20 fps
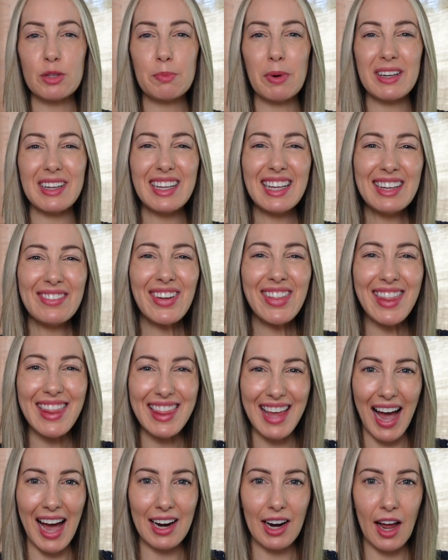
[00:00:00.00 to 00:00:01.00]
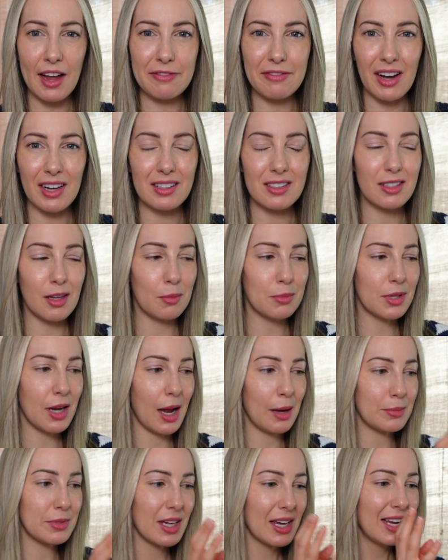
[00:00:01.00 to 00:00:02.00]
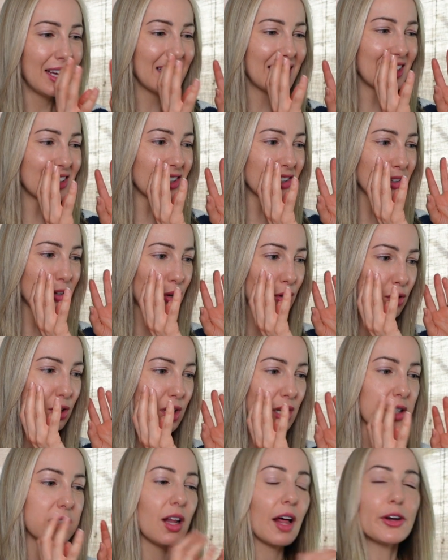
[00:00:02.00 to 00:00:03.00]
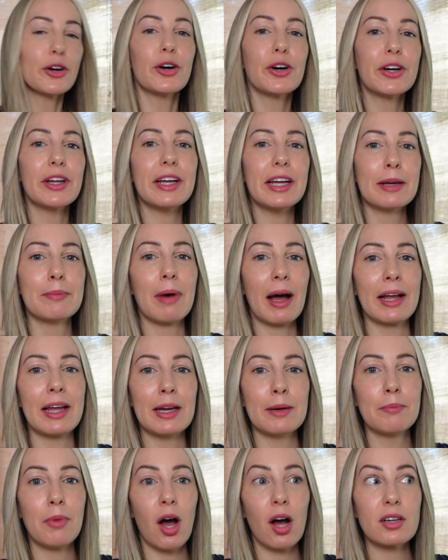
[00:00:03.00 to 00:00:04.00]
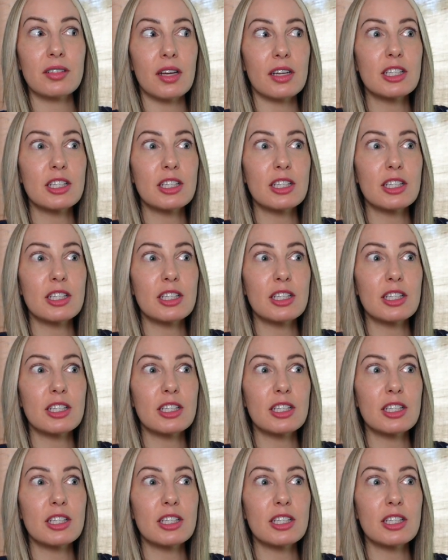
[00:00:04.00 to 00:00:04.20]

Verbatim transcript: but even that I find sometimes gets a little cluttered in my inbox,